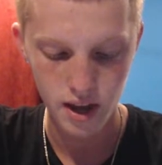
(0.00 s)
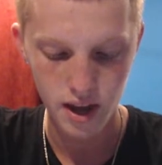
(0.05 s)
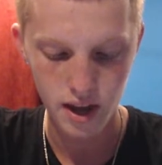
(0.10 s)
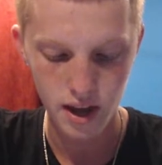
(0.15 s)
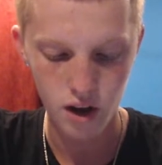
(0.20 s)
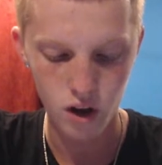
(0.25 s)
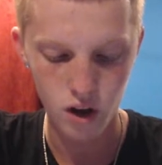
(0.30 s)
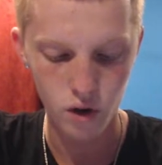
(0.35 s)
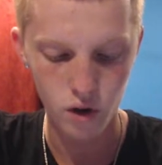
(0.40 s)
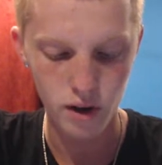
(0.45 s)

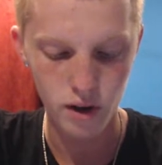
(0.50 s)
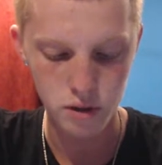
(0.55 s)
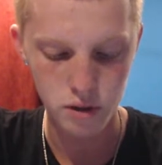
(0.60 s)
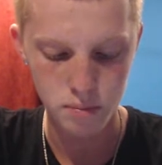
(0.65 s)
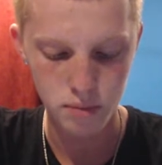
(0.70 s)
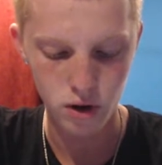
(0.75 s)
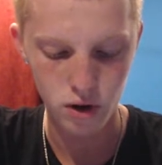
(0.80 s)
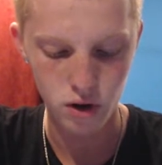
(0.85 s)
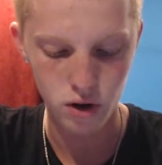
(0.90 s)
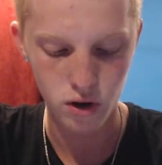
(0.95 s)
Oh, that was
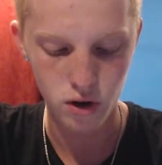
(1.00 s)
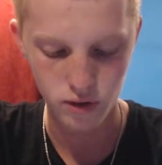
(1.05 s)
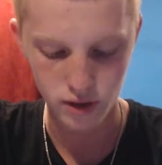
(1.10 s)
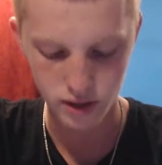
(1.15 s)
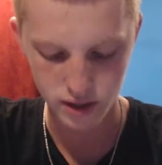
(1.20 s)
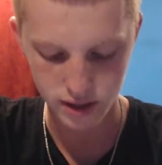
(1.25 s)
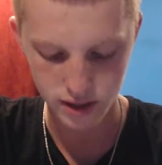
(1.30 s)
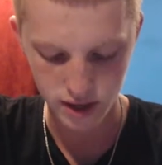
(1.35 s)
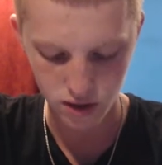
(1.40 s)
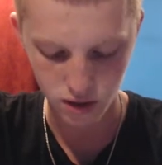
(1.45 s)

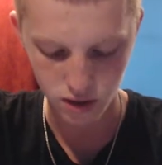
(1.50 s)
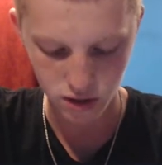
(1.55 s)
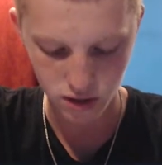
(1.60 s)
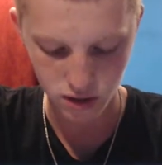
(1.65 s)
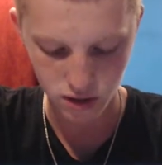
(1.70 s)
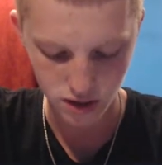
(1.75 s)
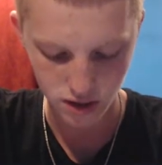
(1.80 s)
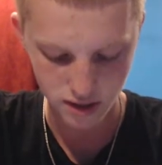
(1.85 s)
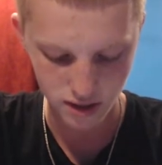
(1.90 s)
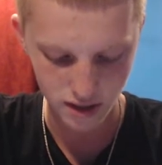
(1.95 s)
perfect. That all
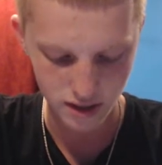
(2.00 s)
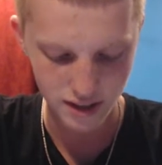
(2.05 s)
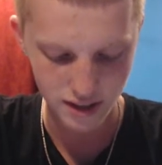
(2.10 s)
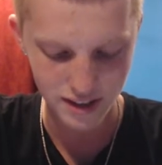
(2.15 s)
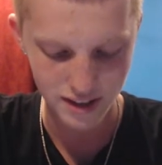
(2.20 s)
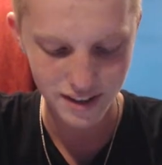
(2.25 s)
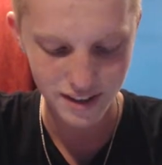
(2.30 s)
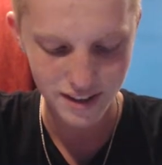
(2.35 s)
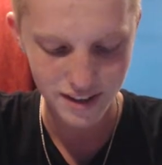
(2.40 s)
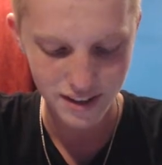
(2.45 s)
locked on.
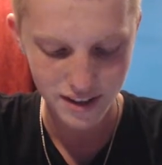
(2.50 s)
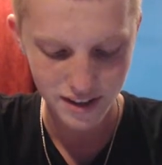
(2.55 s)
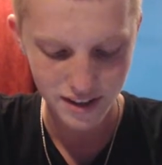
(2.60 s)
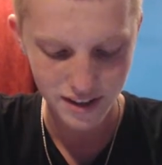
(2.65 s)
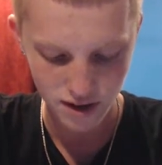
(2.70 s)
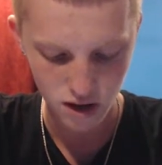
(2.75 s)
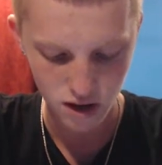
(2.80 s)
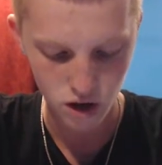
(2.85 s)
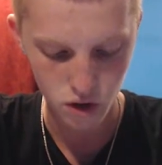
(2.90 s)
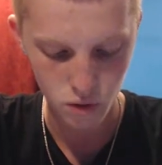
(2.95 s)

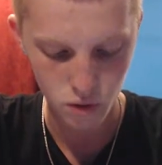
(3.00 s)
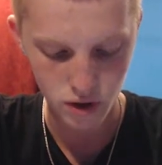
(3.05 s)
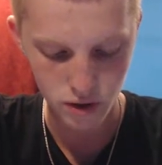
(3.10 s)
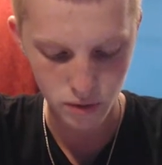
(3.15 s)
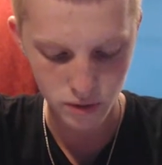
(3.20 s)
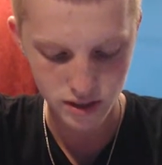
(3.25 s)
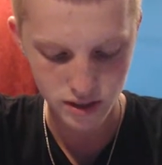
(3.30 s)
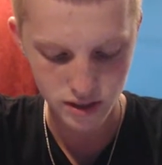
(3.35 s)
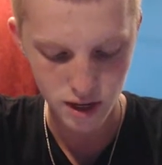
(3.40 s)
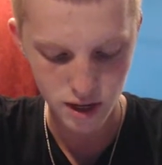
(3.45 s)
Oh
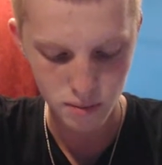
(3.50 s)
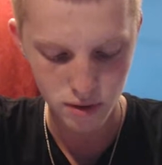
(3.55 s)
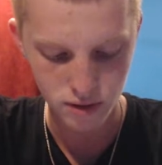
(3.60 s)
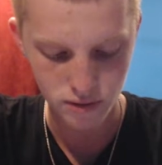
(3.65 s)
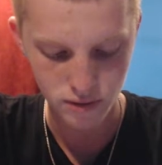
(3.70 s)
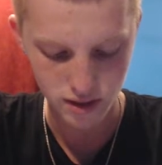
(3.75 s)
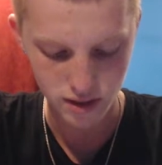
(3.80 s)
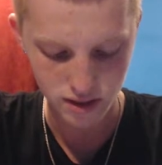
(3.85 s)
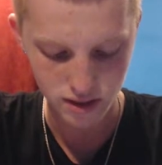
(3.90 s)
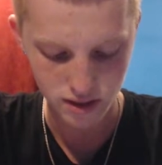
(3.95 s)
no, it's not
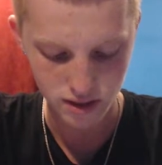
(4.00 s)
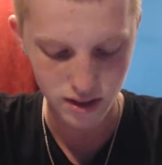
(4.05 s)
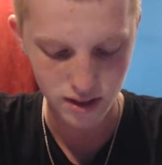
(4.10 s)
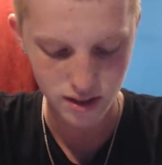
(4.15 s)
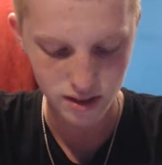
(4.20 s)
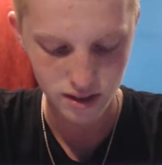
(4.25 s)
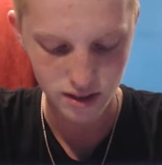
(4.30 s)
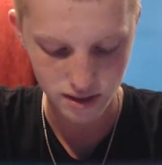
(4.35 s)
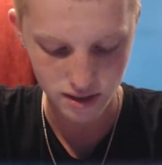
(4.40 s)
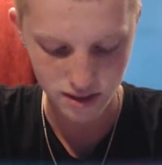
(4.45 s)
perfect. Okay,
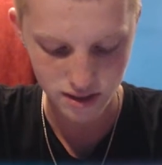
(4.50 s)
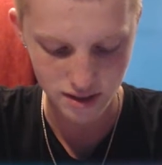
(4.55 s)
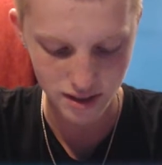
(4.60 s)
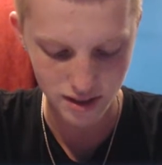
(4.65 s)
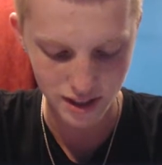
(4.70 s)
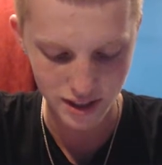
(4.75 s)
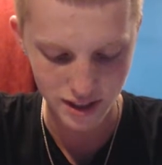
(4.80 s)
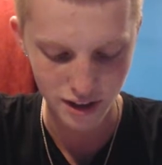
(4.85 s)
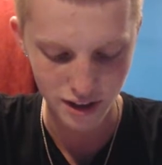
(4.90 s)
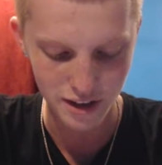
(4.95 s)

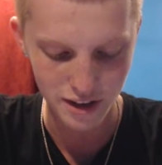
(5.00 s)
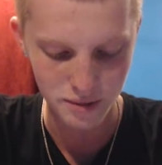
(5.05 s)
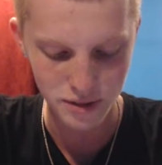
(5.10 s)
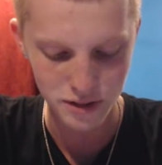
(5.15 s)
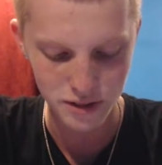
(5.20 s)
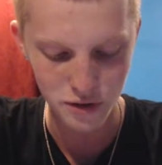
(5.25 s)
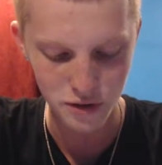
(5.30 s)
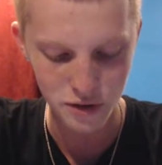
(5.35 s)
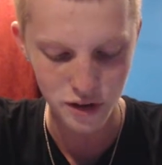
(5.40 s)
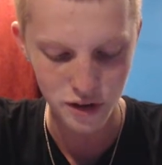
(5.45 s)
I thought it was
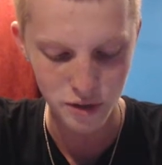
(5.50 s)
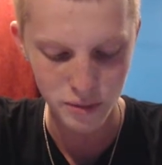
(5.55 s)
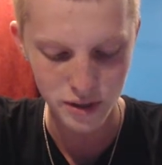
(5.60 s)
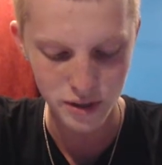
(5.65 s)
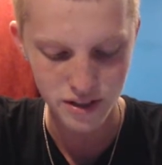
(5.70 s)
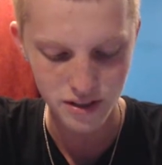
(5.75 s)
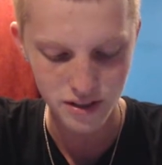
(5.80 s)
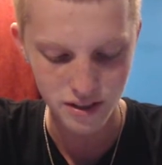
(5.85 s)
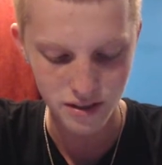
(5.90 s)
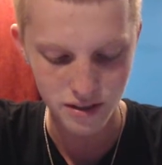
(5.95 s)
too good to be
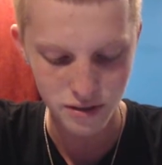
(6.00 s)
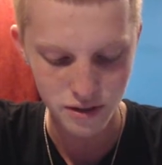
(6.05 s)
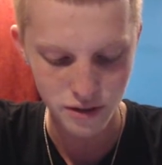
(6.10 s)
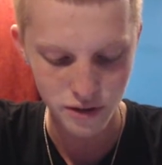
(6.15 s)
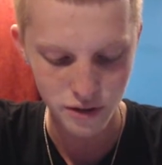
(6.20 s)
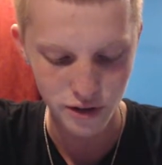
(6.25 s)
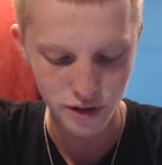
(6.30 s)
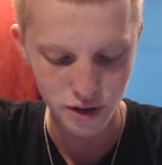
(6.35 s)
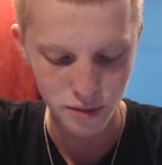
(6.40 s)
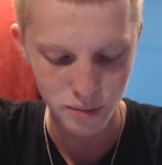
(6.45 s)
true. It was
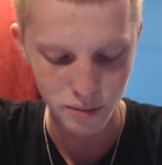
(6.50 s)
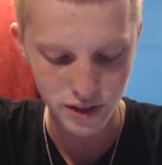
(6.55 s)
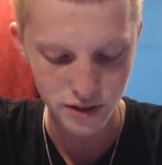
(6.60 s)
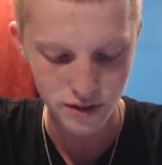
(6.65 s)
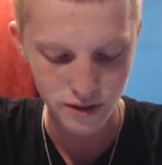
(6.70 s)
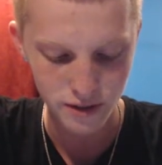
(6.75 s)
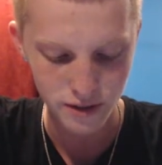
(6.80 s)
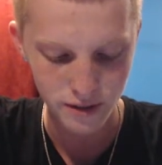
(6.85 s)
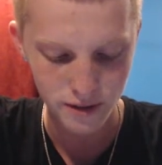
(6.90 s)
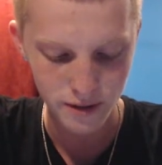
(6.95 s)
too good to be
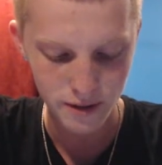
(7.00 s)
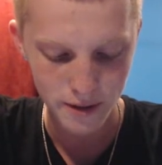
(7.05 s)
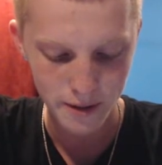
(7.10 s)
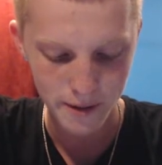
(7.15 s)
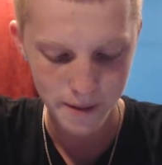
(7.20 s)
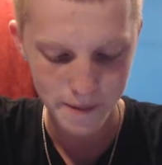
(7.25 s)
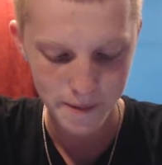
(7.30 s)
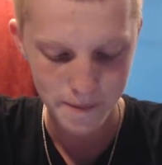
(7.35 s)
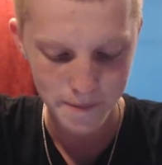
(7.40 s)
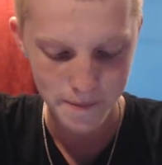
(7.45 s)
true.
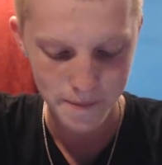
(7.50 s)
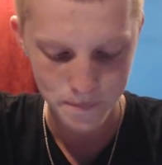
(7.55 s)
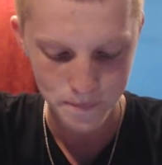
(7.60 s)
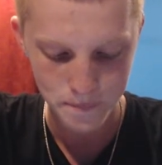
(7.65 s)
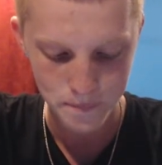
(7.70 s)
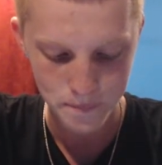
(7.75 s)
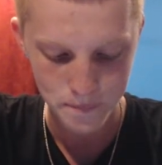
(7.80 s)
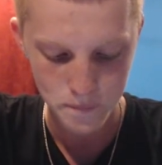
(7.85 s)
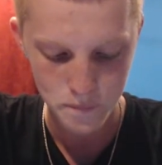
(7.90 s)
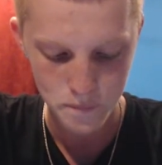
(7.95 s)

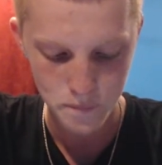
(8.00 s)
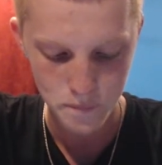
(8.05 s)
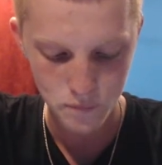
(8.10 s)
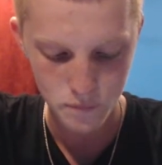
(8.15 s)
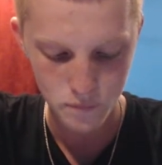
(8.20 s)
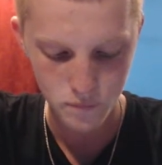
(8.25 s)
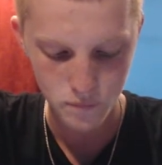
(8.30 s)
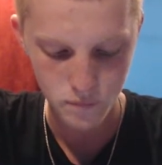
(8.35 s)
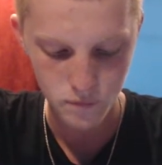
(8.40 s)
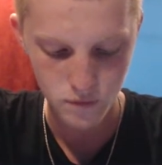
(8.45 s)

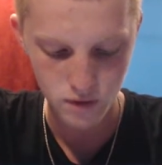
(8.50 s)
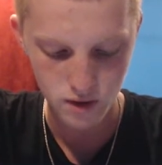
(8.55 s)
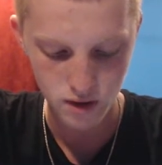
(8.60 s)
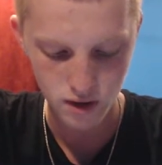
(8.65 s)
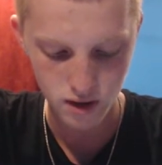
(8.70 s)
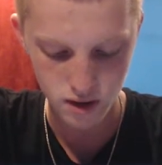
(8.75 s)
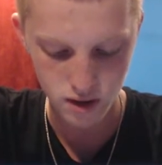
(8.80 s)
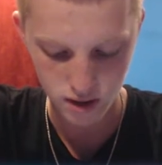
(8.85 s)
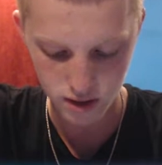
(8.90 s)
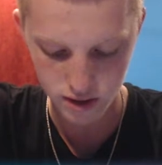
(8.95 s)

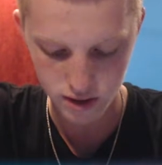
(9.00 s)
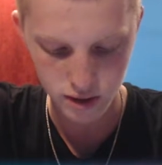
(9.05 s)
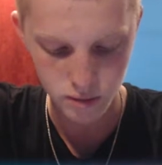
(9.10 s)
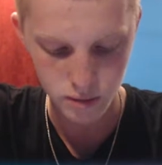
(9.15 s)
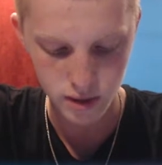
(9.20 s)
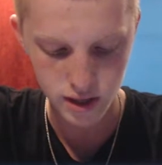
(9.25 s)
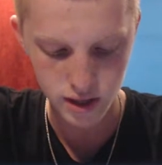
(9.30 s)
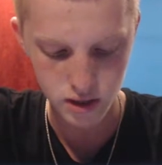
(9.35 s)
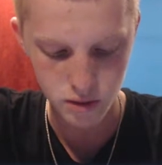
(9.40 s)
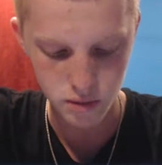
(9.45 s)
All right, there
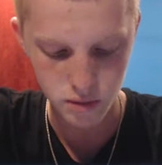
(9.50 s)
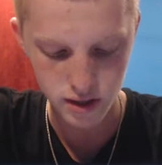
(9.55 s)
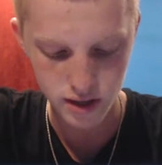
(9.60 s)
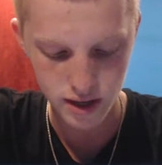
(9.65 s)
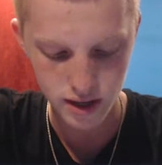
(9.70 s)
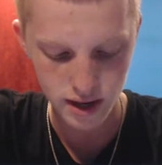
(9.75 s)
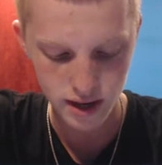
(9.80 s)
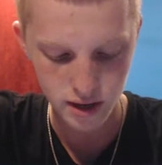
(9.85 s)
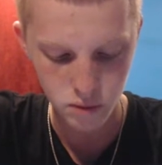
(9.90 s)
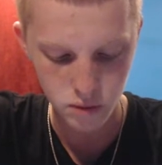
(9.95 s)
we go with
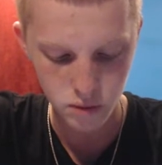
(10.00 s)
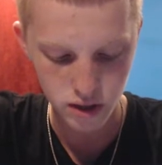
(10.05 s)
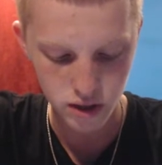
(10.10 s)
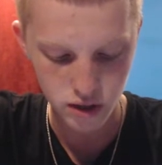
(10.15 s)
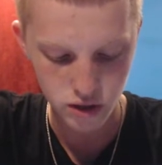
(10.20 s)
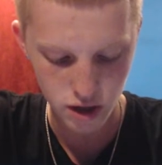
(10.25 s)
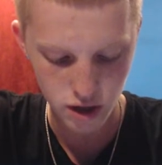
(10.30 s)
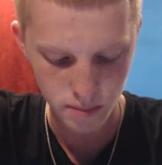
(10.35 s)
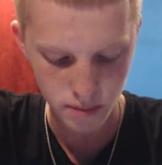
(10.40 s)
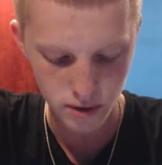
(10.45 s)
that. We're gonna
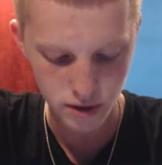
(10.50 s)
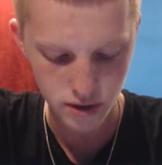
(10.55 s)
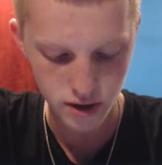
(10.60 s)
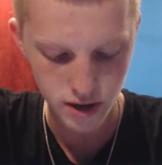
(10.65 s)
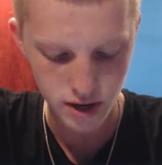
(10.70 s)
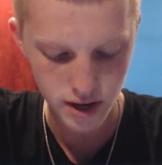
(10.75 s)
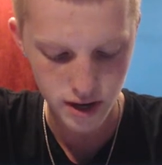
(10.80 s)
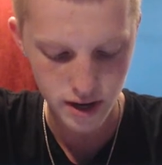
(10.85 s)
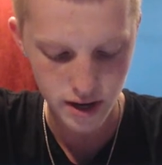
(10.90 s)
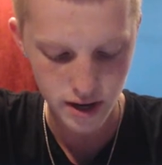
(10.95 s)
drop our
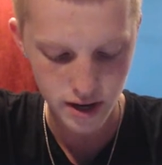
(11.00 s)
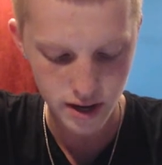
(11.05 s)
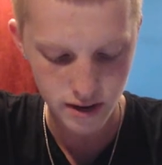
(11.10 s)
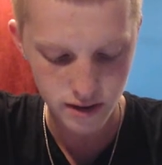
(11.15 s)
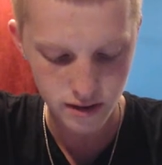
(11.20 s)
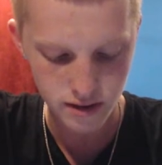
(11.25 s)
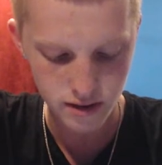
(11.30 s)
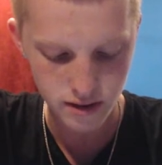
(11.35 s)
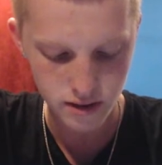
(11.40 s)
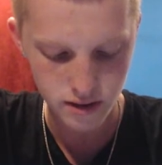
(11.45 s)
knight
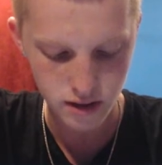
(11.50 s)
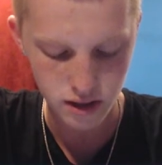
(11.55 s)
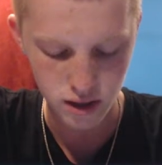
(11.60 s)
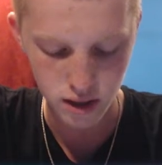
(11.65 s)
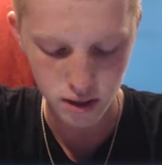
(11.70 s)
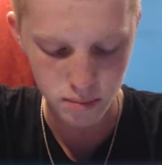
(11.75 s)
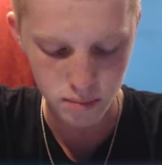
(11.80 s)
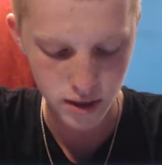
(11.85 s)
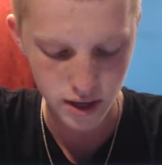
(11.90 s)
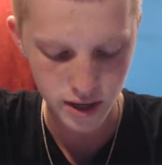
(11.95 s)
now, or
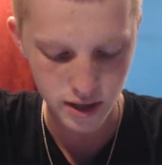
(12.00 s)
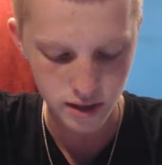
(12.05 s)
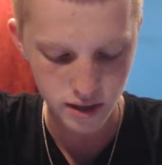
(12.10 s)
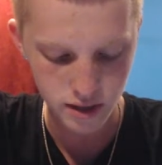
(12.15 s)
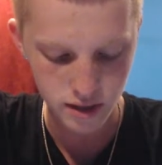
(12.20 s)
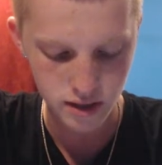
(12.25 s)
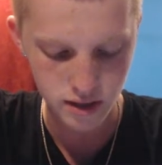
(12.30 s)
our miner.